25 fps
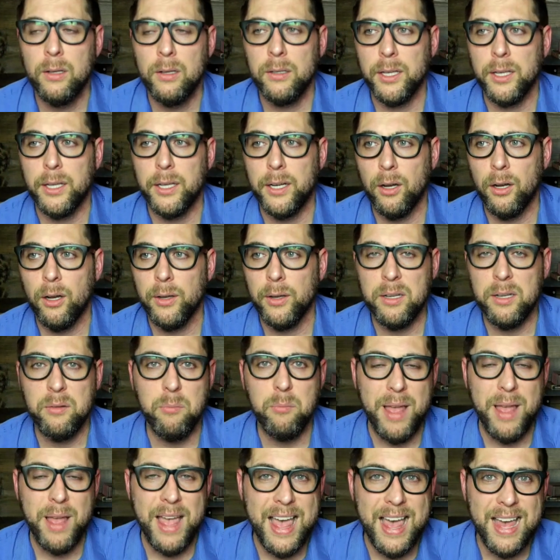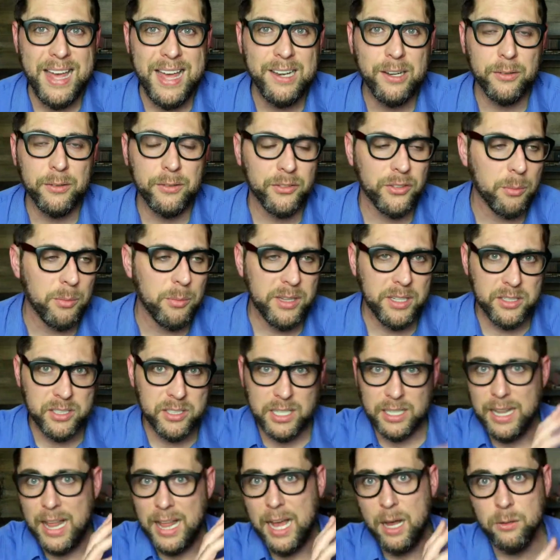you know, in bed and some of these
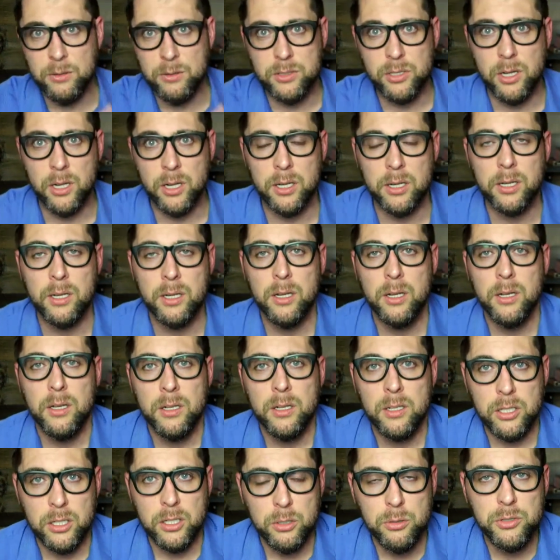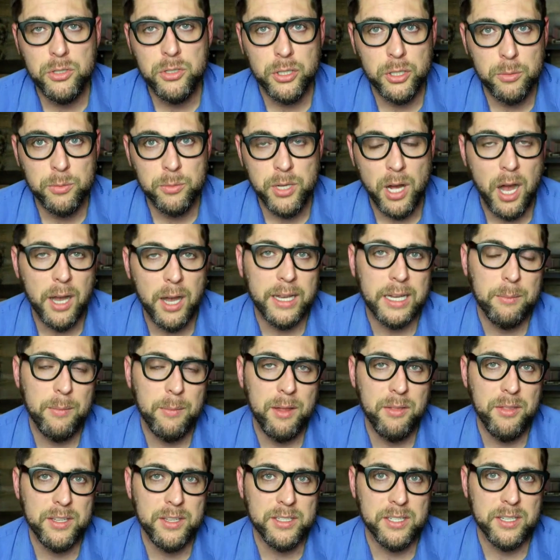clowns on YouTube talking
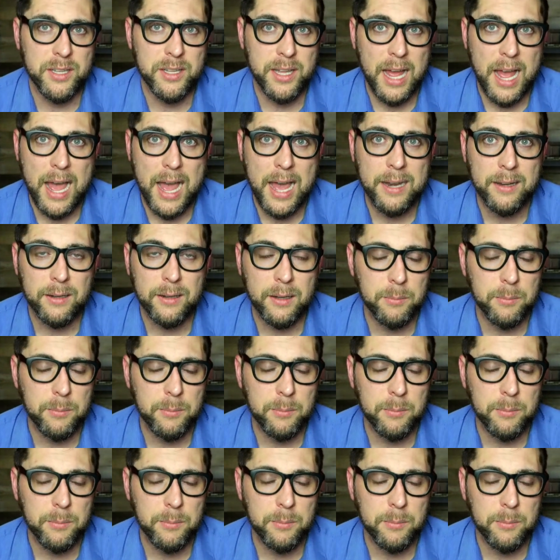about this and that.